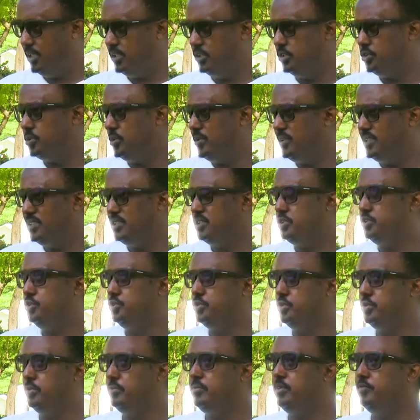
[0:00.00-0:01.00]
So this
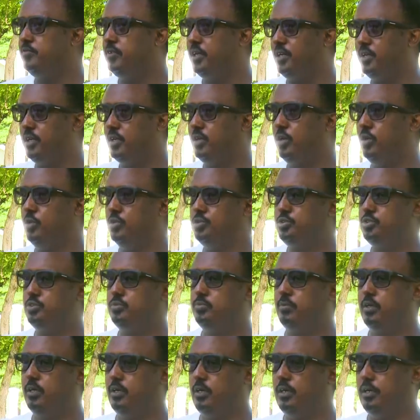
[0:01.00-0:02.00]
drew me very
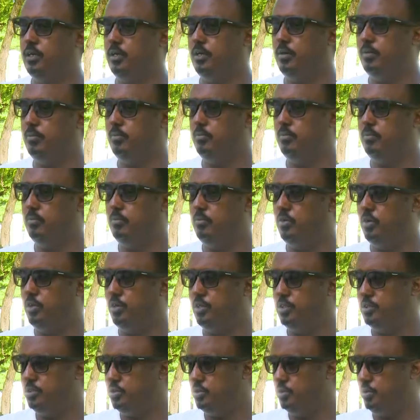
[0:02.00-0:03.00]
close uh,
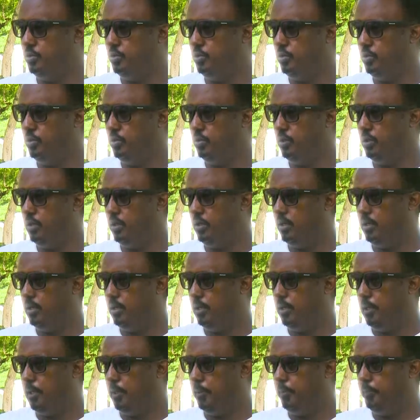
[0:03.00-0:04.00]
more to
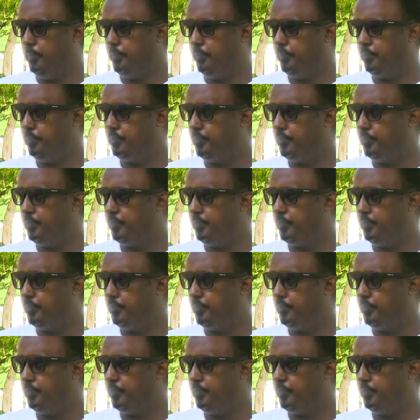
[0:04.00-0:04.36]
um,